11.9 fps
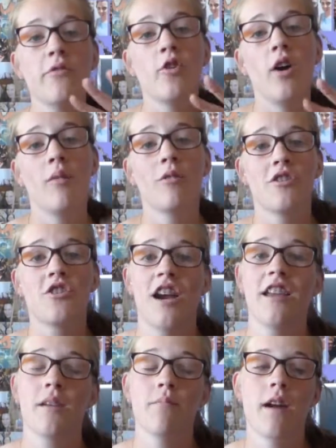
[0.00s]
four, I want to try
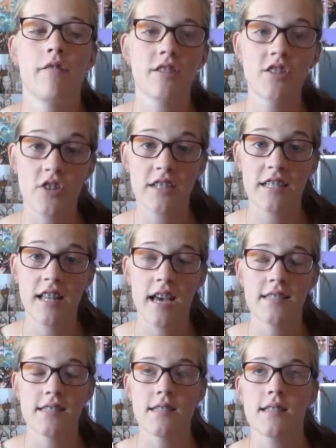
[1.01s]
and get my restricted
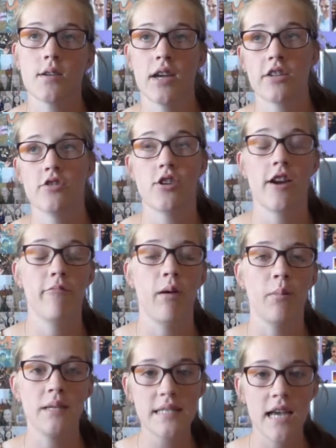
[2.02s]
license so I can drive by
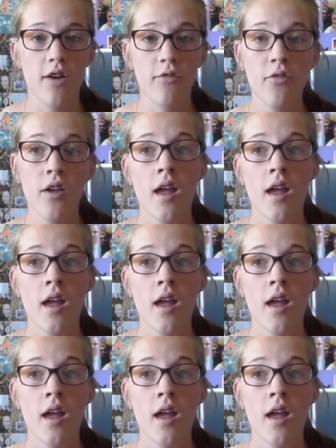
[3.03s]
myself.